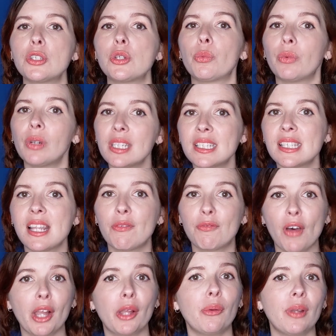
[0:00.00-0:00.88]
is a reason
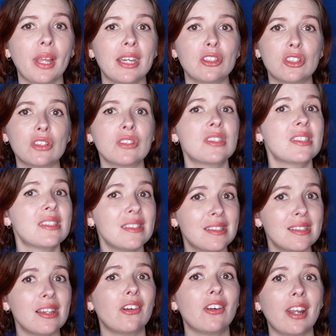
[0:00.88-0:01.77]
that fellow Lanterns
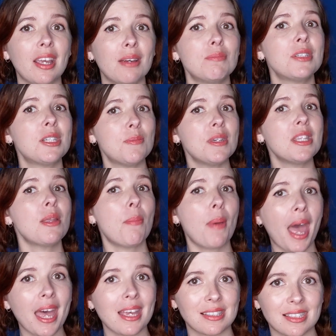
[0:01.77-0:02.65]
considered him to be the
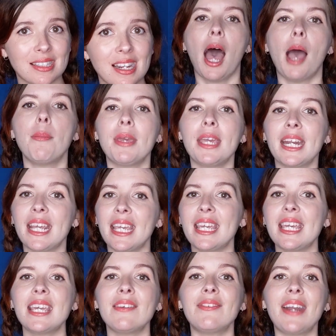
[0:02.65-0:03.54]
best. I mean,
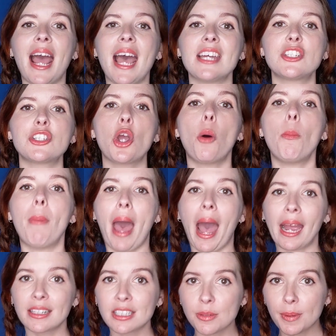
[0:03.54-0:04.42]
he even had to go
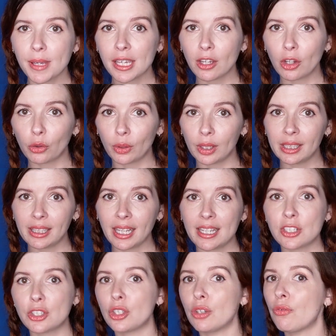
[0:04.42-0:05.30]
back to being a Green
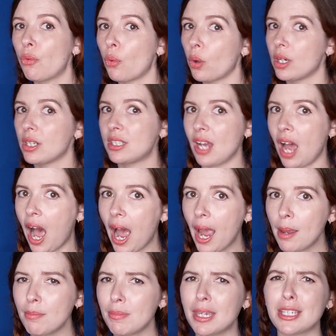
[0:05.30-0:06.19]
Lantern for a
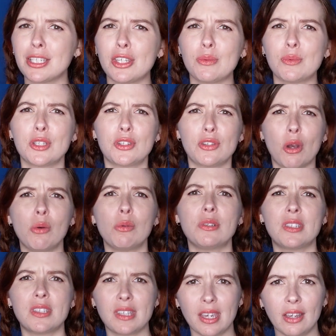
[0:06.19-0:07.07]
time because he was so
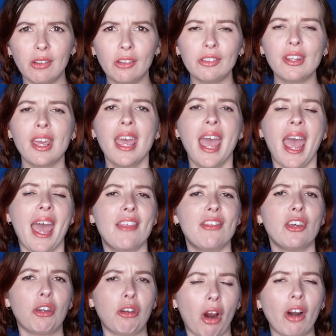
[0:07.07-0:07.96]
skilled
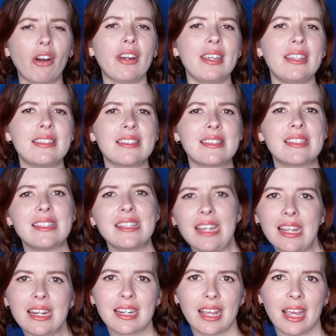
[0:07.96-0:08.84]
and the Guardians
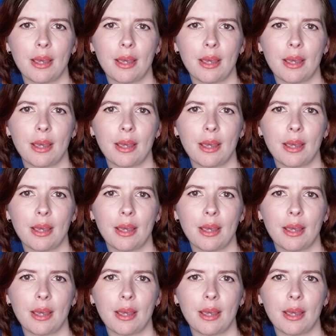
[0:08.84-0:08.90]
needed